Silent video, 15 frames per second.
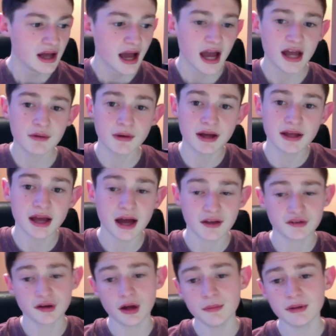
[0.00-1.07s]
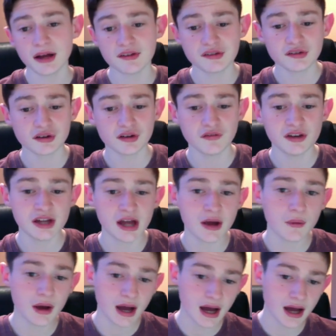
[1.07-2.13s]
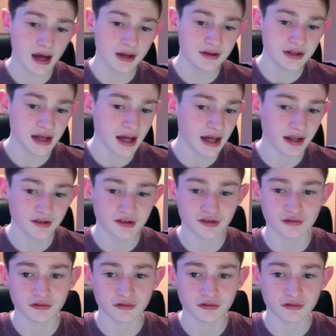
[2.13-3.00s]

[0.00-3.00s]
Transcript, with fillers: Anyway, yeah, so I hope you guys enjoyed the video, and yeah, let's get